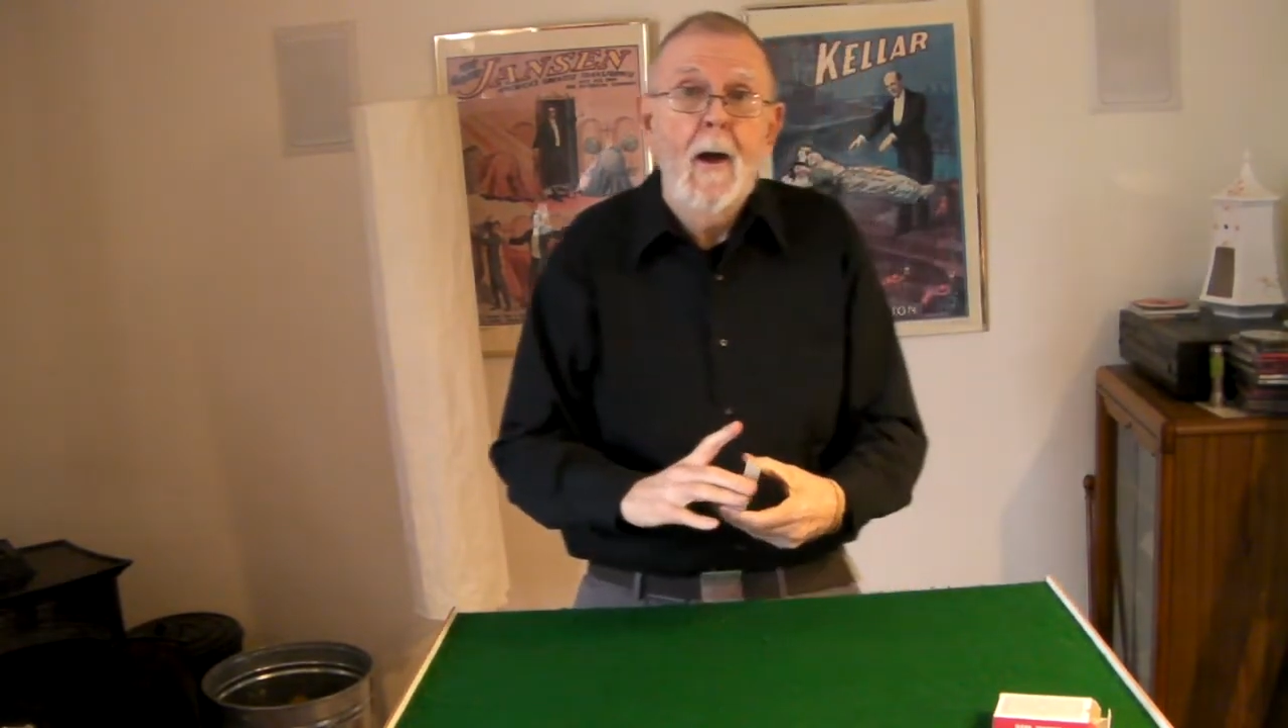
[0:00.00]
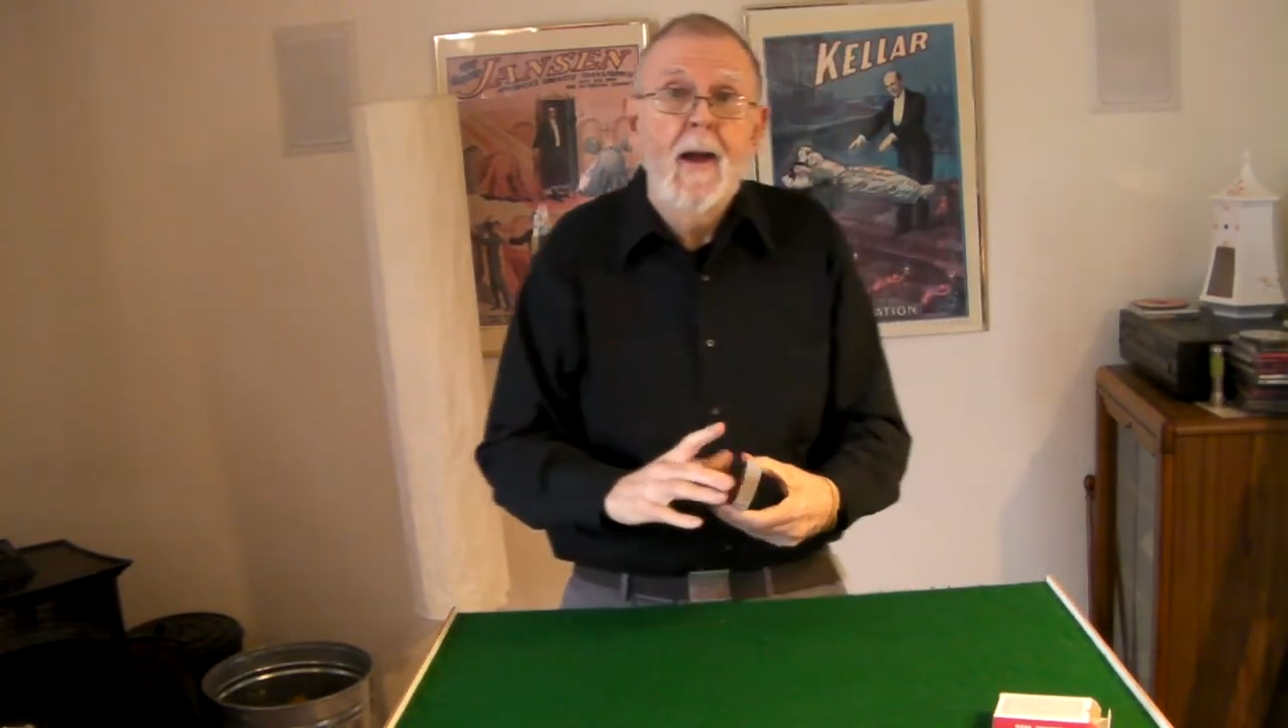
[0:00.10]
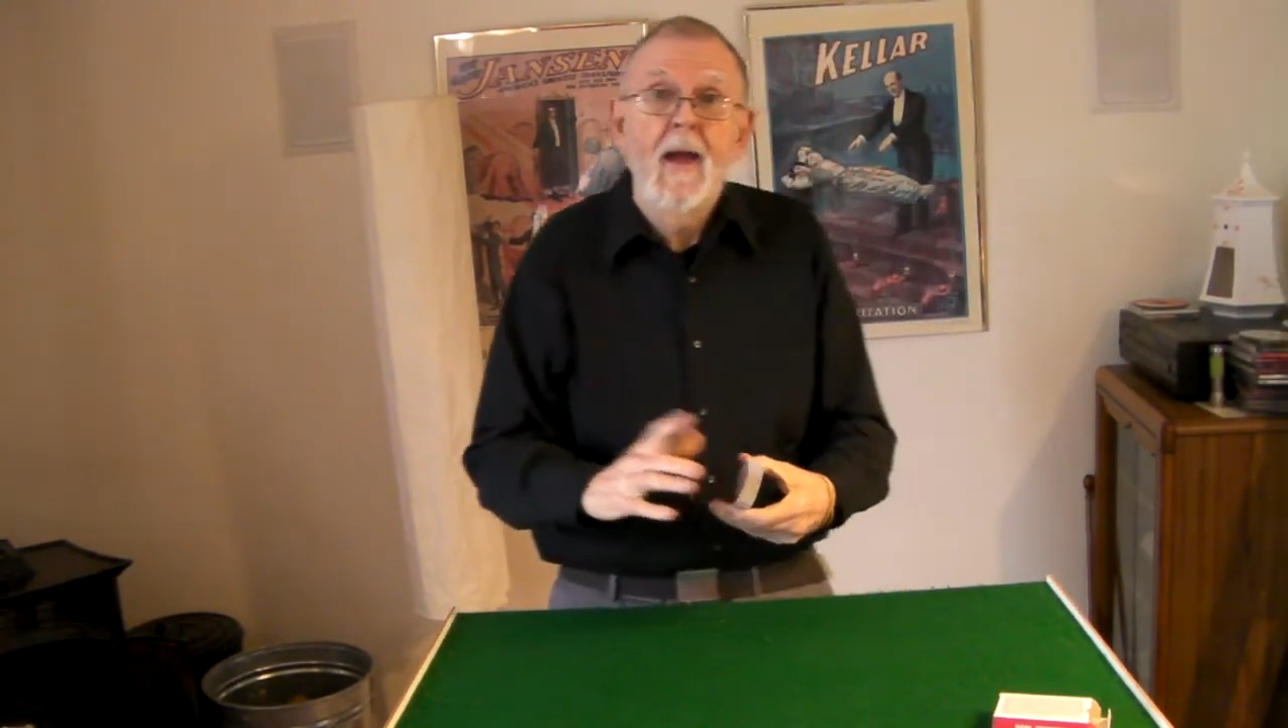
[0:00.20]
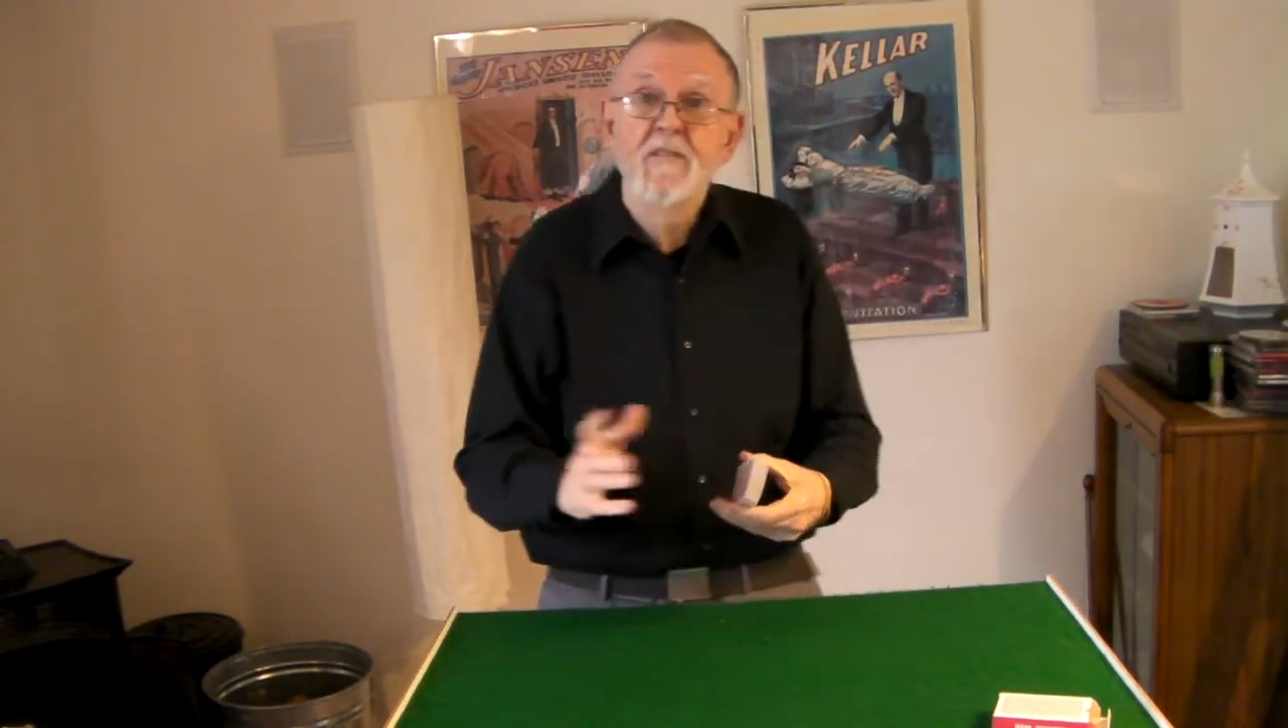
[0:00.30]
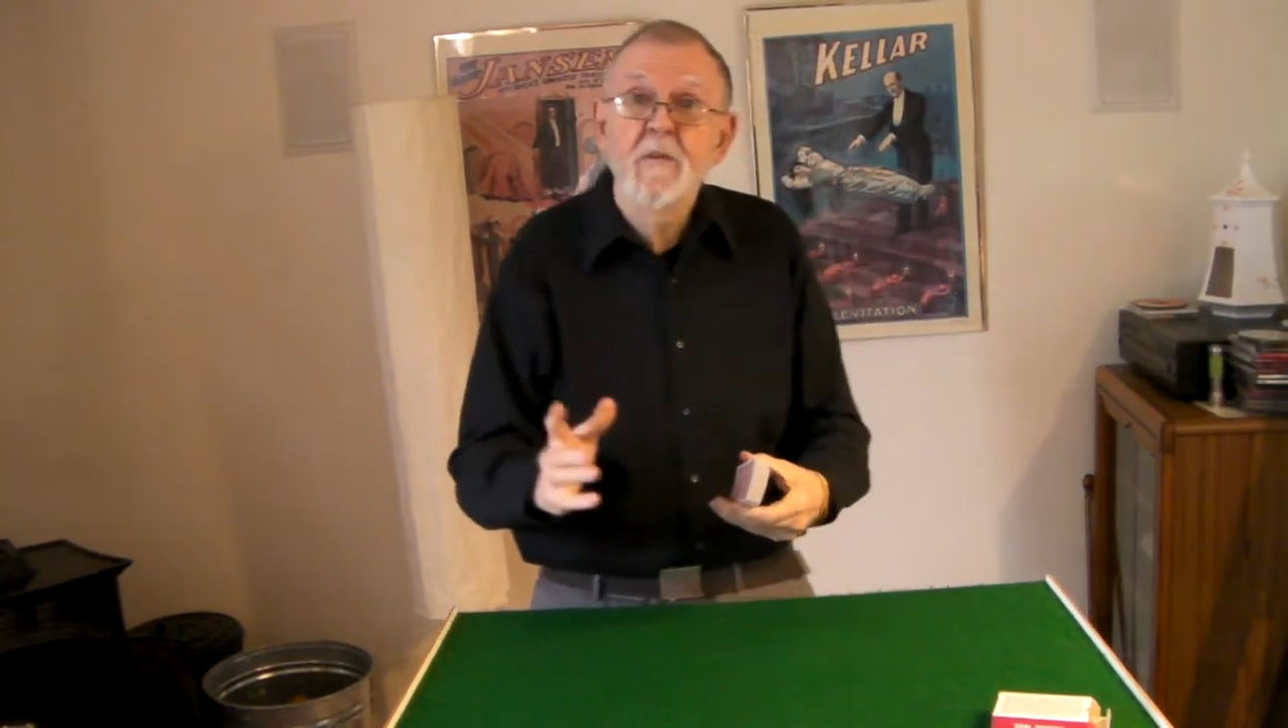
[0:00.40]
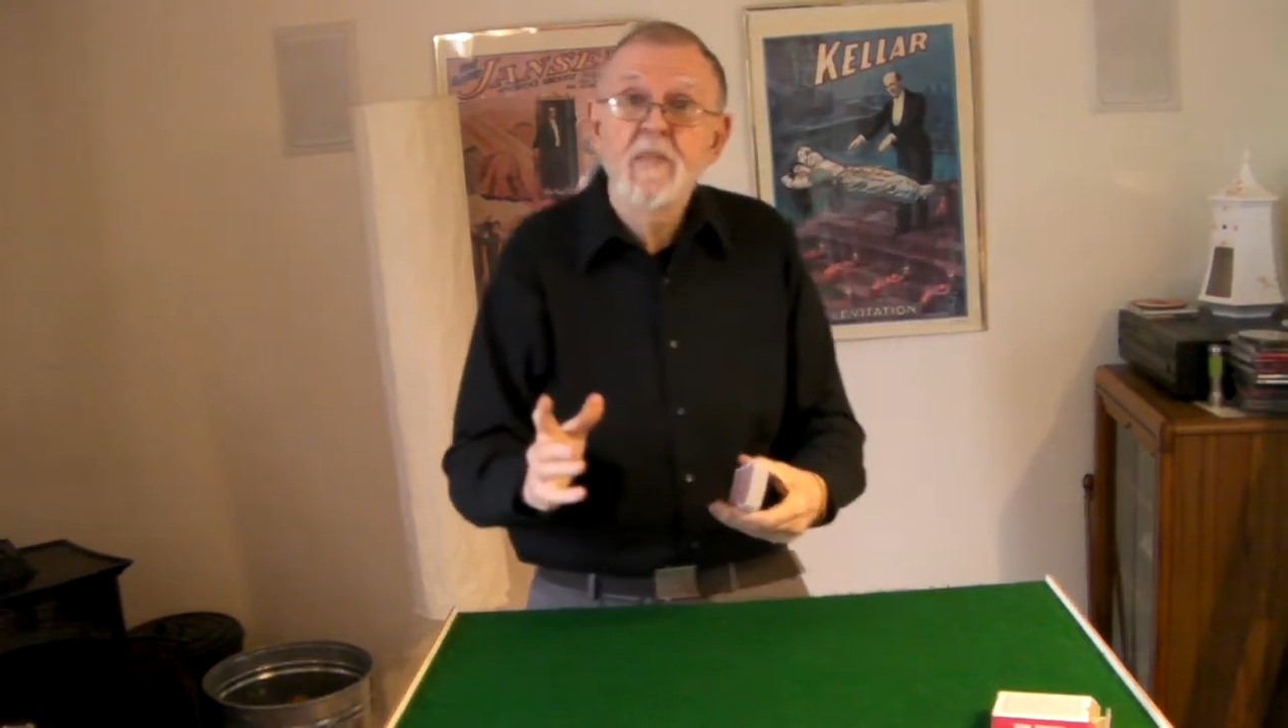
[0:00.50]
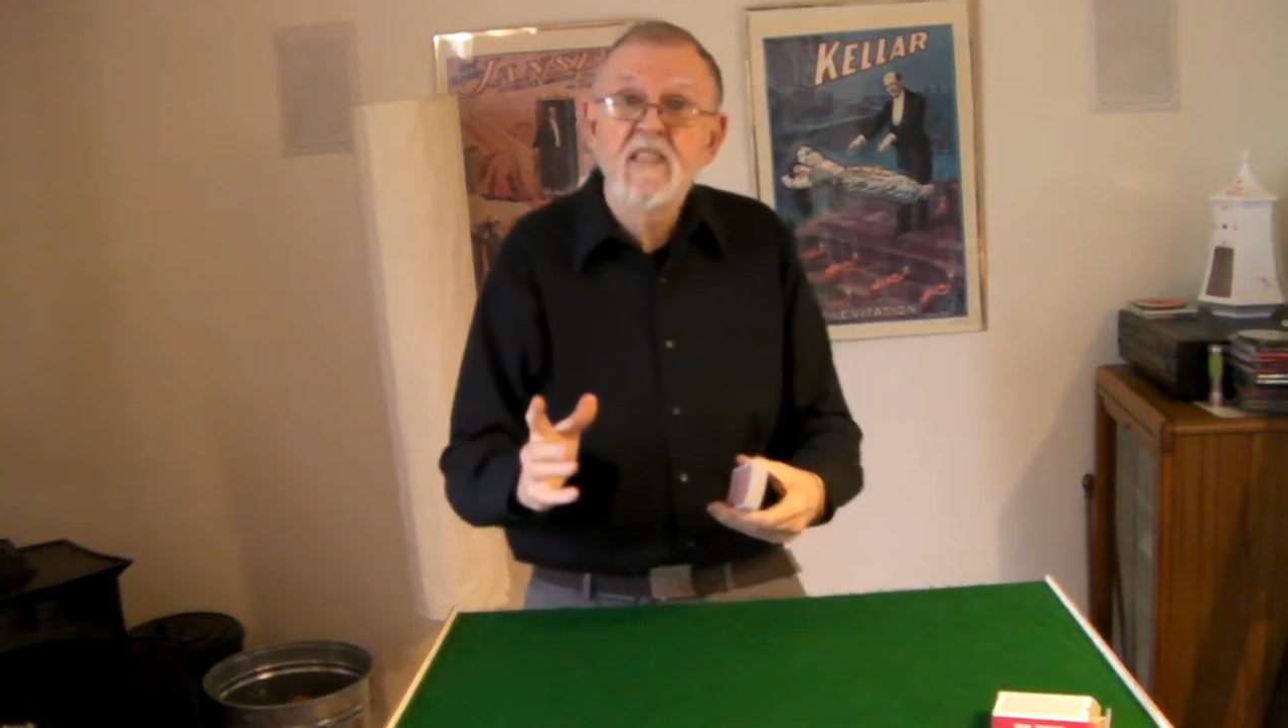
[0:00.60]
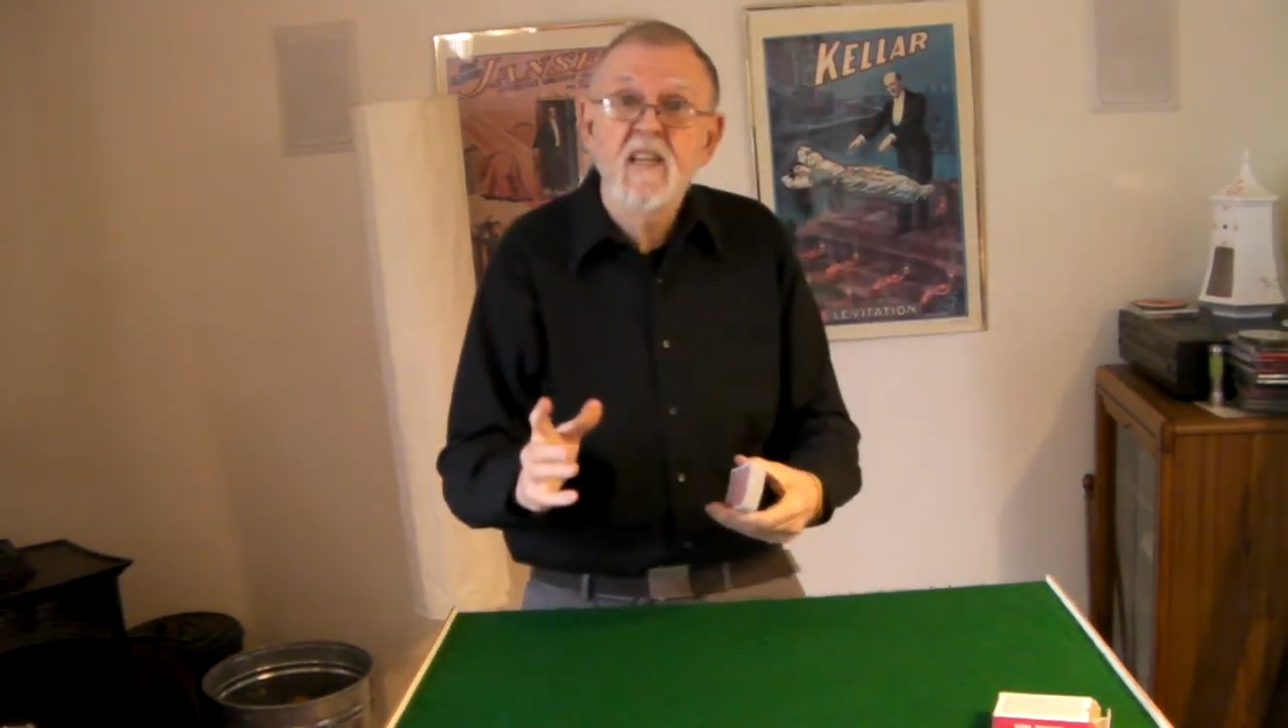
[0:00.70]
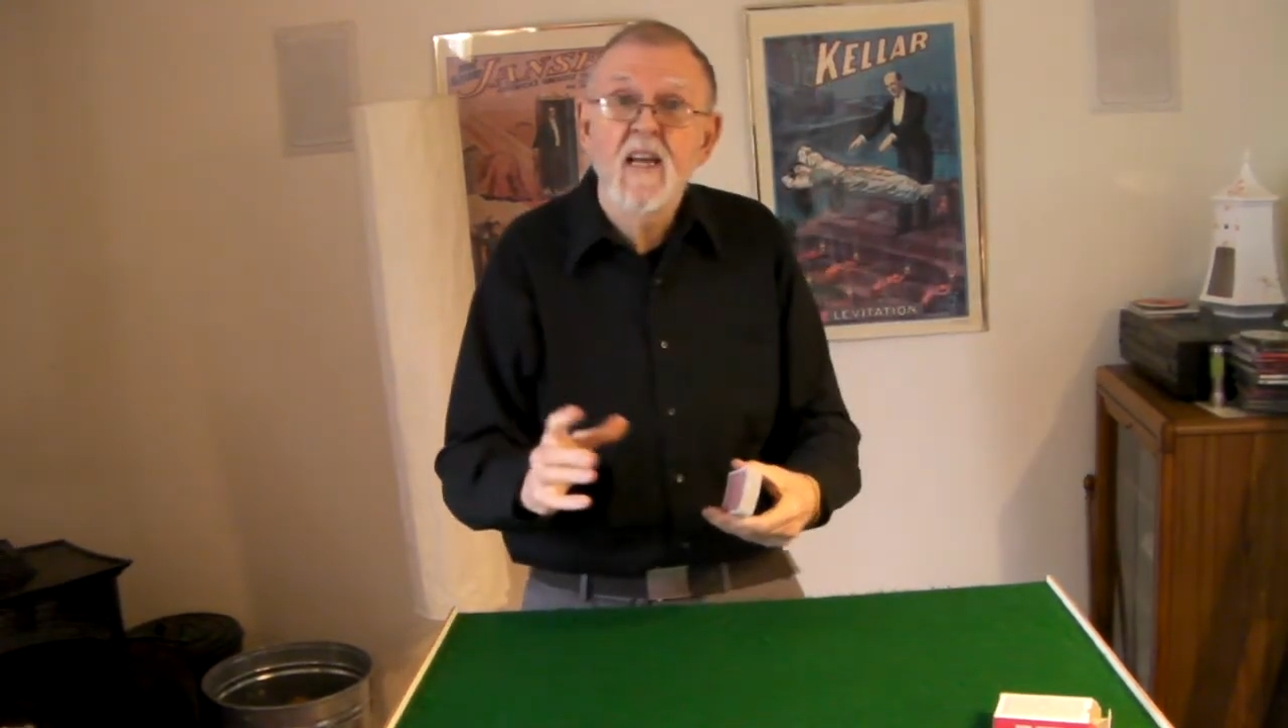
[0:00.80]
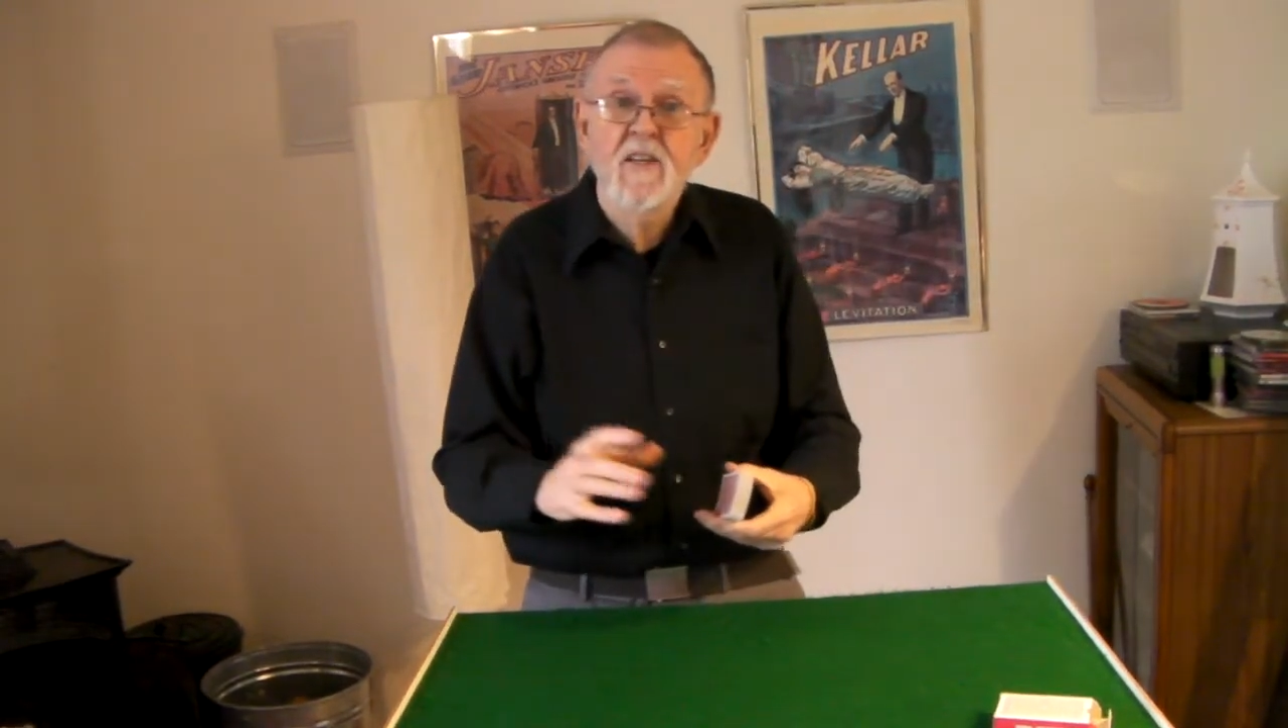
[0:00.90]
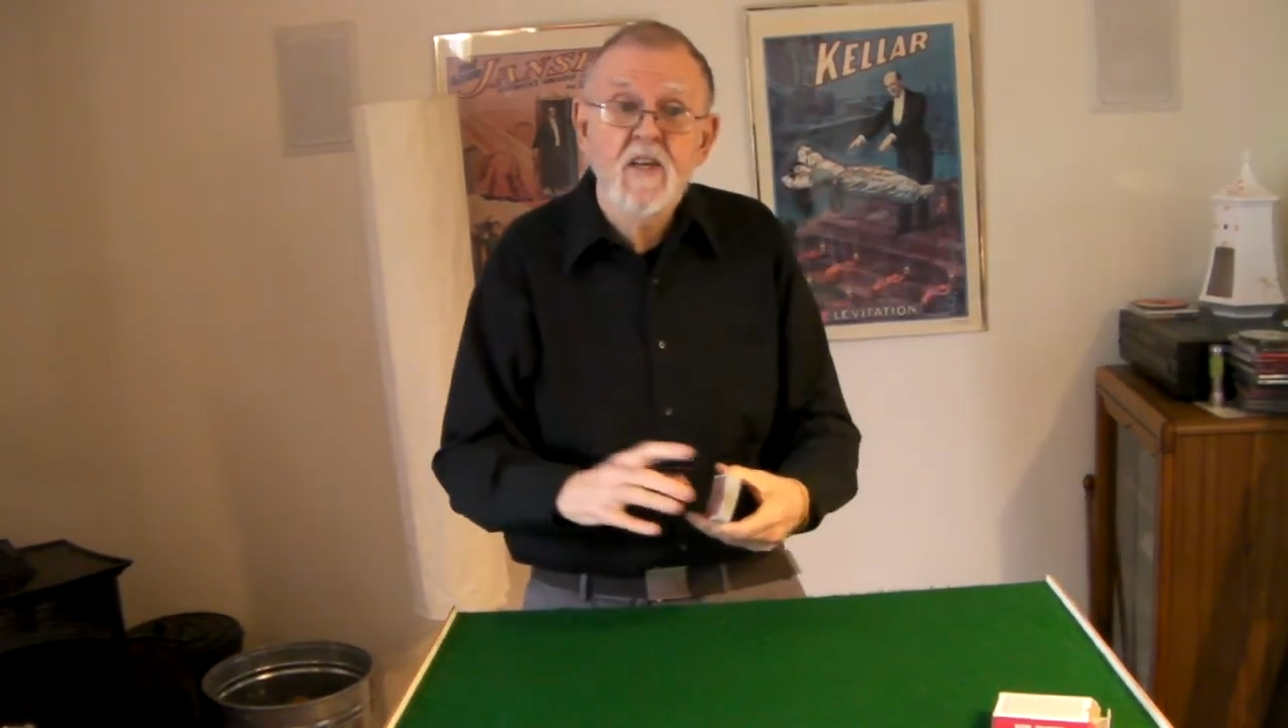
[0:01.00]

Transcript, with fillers: Have somebody select